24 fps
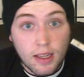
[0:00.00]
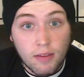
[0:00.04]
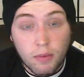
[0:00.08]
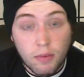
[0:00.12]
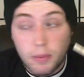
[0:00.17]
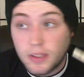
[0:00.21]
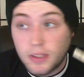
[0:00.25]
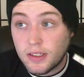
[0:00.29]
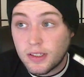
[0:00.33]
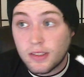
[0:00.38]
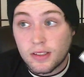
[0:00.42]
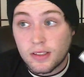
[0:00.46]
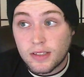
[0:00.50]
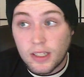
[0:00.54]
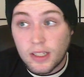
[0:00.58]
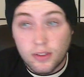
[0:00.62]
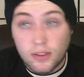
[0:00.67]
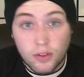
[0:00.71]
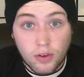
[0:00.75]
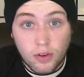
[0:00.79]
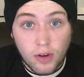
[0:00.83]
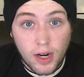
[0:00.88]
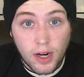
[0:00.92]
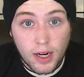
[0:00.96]
Everybody says it
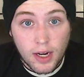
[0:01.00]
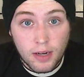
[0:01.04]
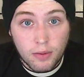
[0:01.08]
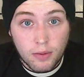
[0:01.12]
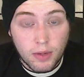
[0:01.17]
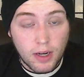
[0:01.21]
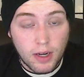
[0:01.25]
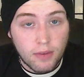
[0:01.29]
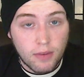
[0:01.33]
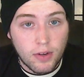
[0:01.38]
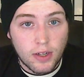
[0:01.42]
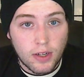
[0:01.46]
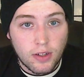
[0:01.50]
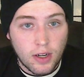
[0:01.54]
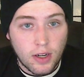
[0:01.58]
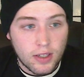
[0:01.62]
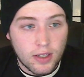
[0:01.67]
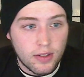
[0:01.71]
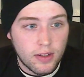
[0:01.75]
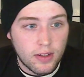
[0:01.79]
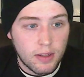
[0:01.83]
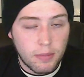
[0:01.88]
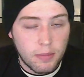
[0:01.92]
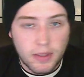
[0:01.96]
sounds great whenever I talk
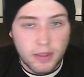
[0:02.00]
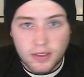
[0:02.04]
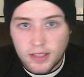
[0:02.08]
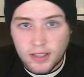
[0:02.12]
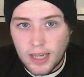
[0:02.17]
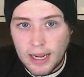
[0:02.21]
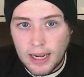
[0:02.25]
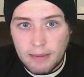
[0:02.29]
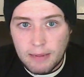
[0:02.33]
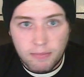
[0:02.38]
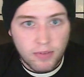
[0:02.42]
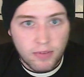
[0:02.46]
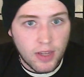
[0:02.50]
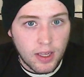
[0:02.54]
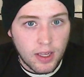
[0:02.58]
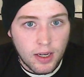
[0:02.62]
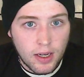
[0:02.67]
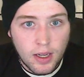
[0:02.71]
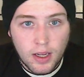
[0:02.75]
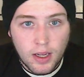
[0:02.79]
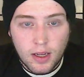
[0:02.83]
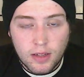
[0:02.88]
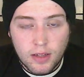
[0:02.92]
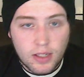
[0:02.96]
to them on Skype,
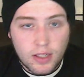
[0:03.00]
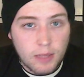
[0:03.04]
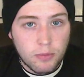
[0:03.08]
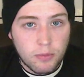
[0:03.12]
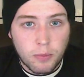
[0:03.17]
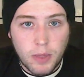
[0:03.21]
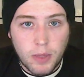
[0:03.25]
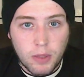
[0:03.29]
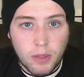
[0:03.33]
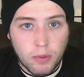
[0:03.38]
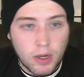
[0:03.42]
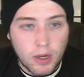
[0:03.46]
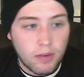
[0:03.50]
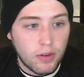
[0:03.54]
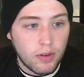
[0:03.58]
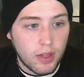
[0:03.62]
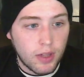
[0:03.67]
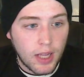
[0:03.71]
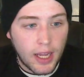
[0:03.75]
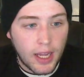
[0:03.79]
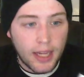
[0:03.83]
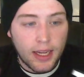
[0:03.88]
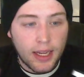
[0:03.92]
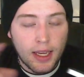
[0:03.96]
Vent, TeamSpeak, whatever you
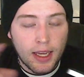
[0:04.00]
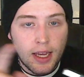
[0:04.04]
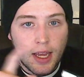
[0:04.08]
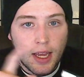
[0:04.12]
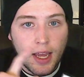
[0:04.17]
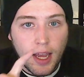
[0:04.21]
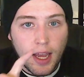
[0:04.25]
like.